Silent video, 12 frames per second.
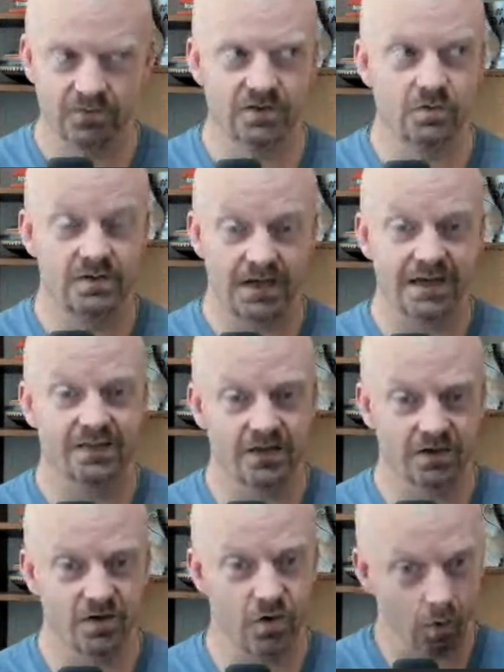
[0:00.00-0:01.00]
You take the
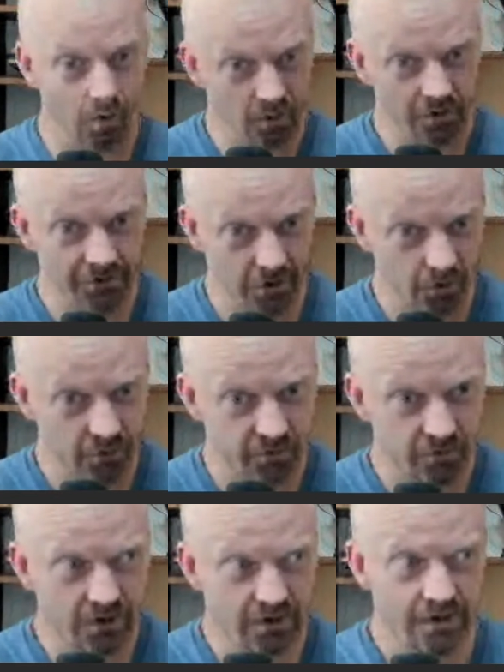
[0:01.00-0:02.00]
normal
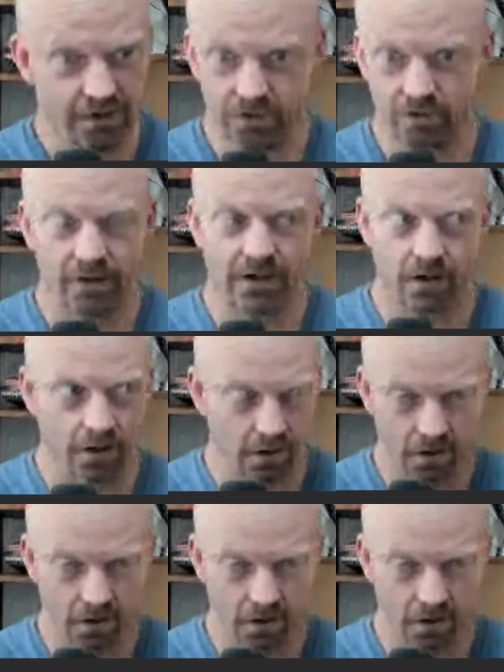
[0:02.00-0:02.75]
dose and you're like,